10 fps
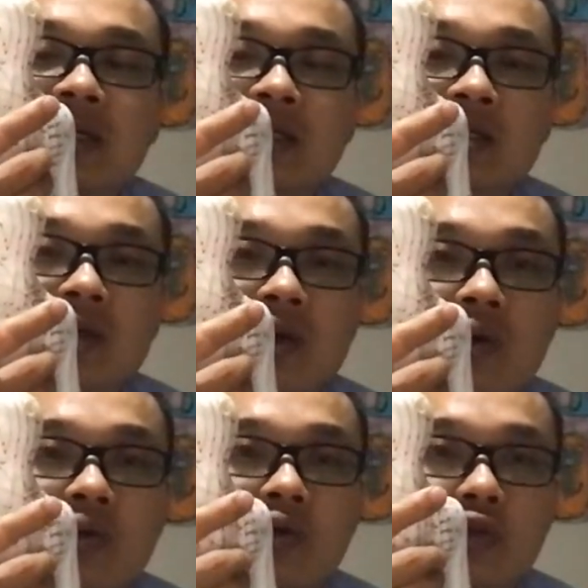
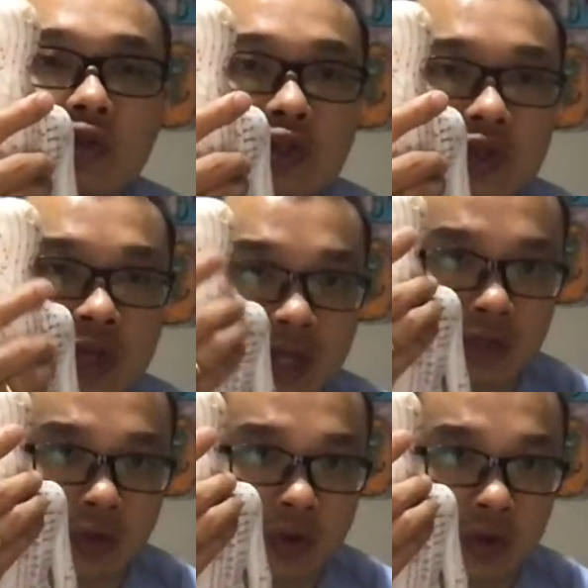so she get
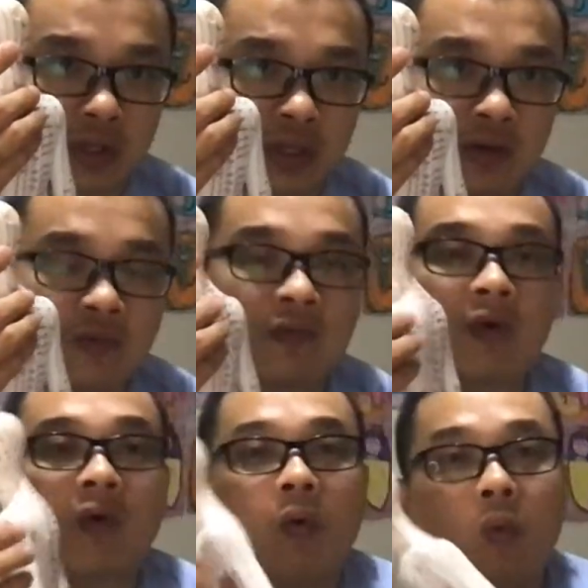taller
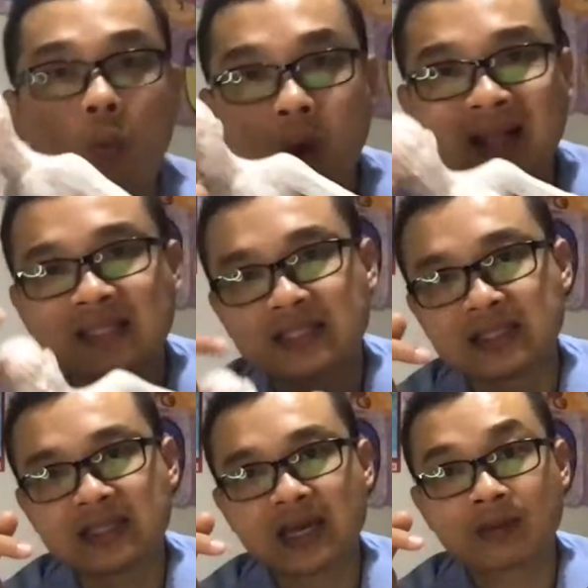for 1
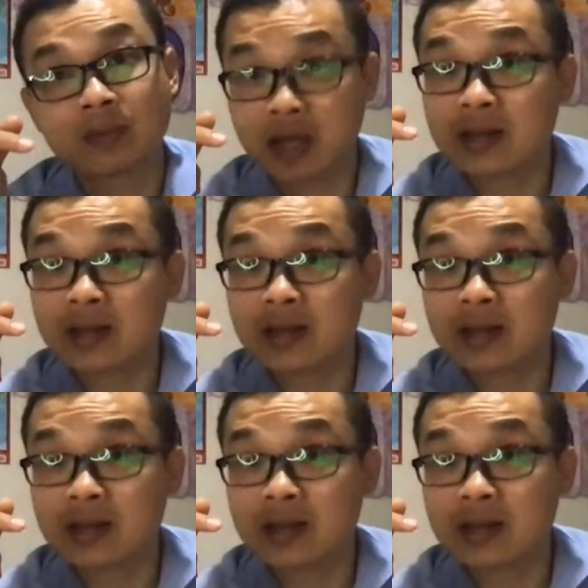cm.